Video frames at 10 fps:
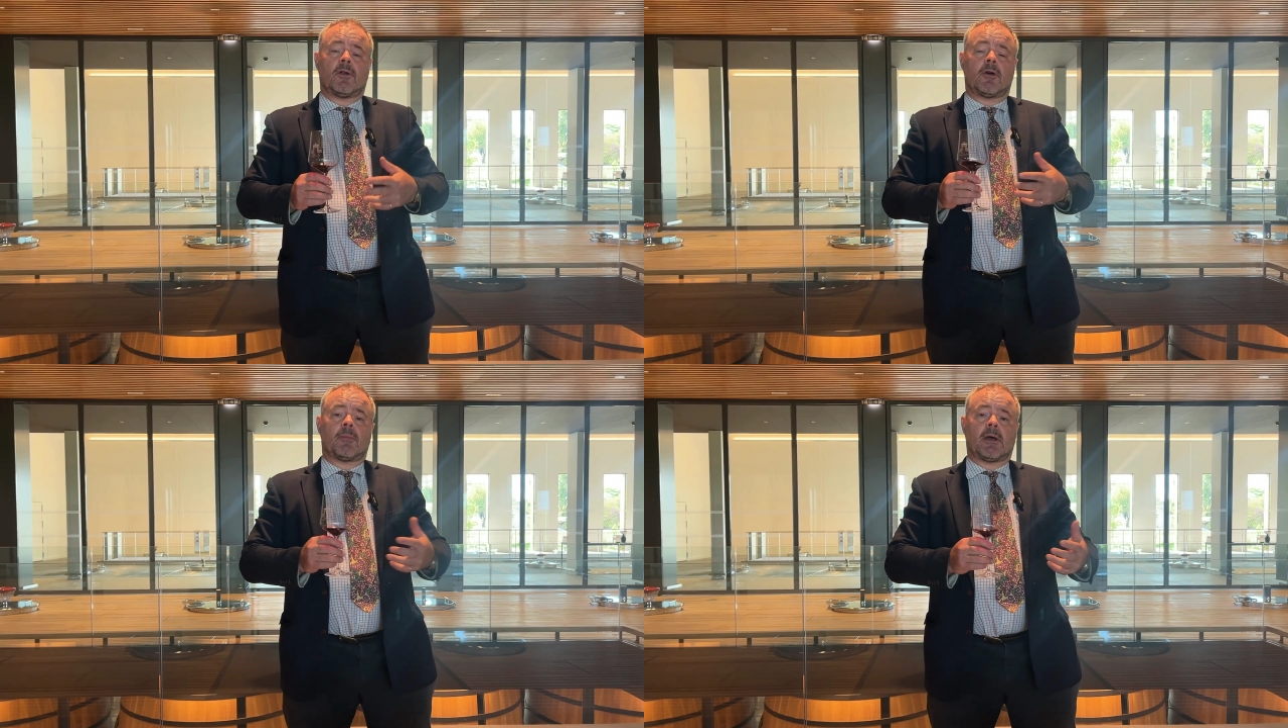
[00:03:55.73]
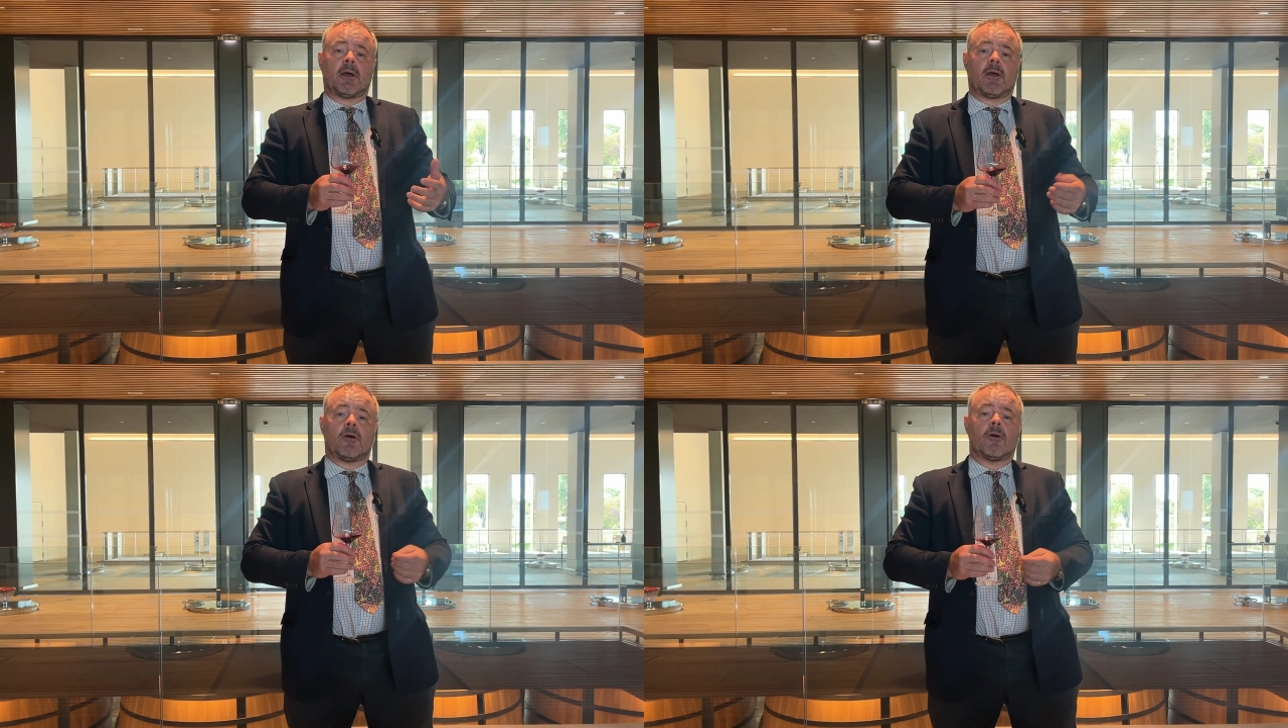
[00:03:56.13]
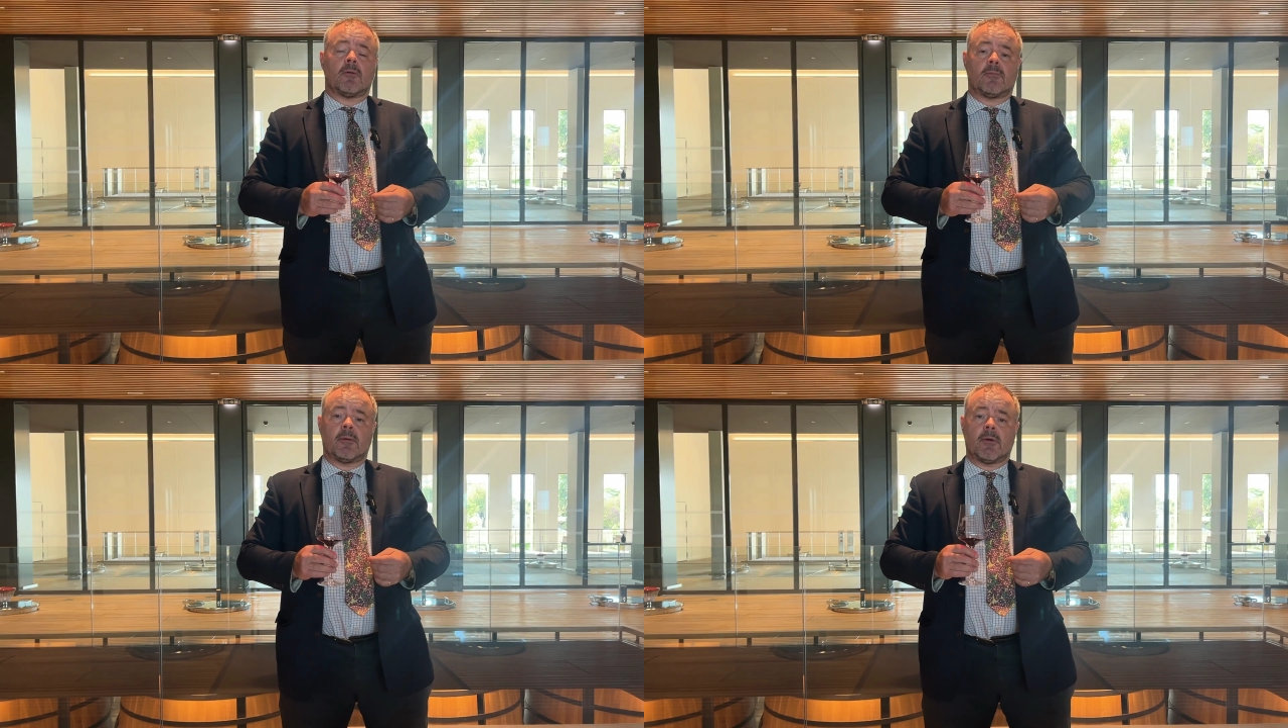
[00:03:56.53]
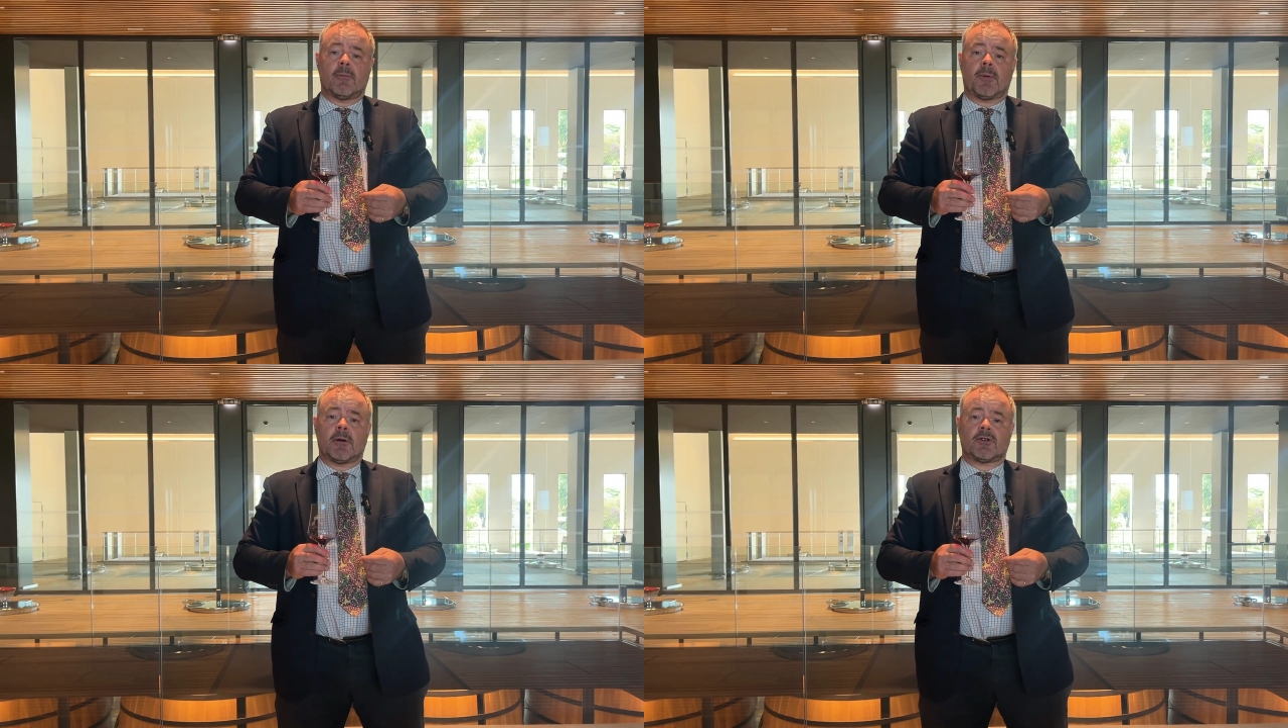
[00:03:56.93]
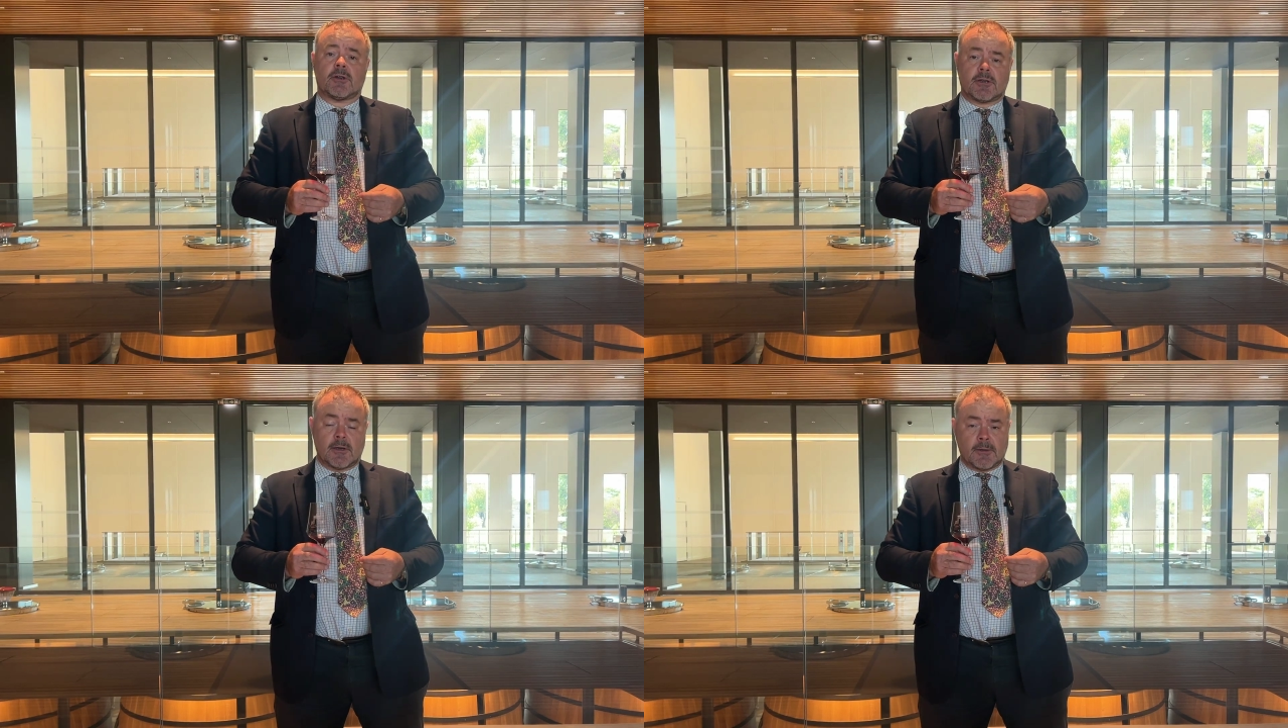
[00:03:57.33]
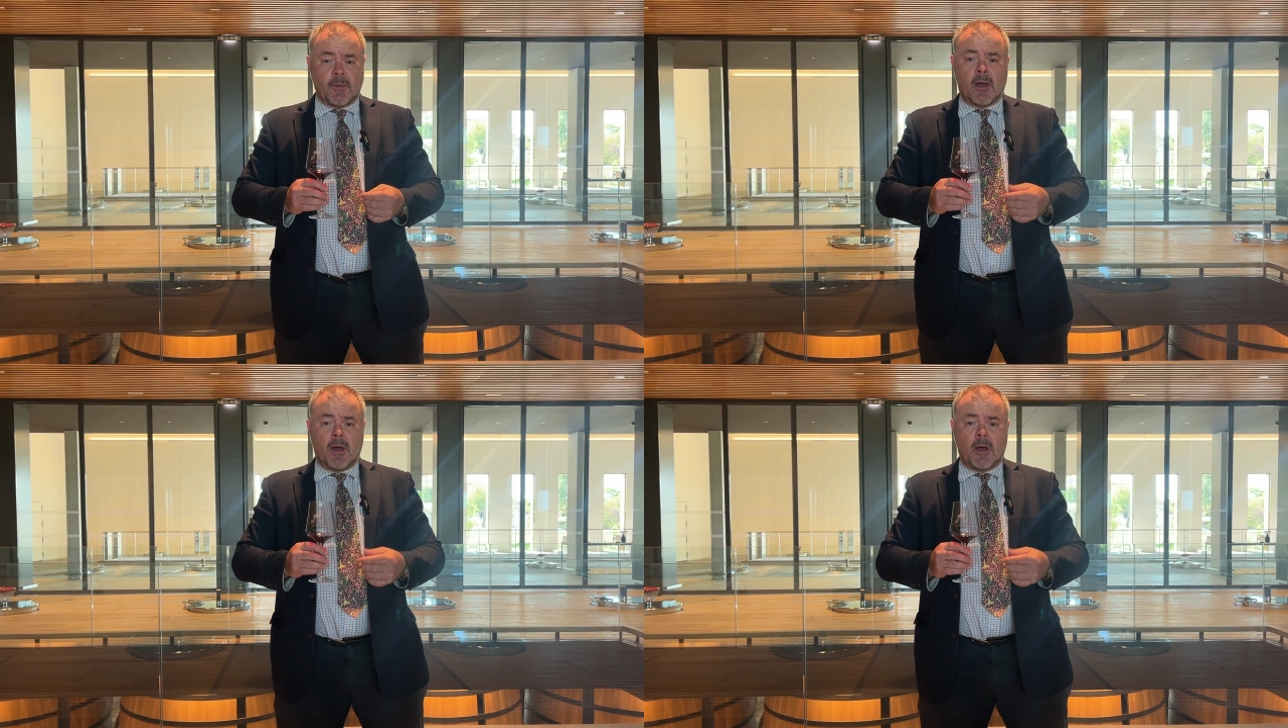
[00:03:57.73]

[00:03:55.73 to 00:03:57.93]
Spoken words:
you're making your enprimeur purchases.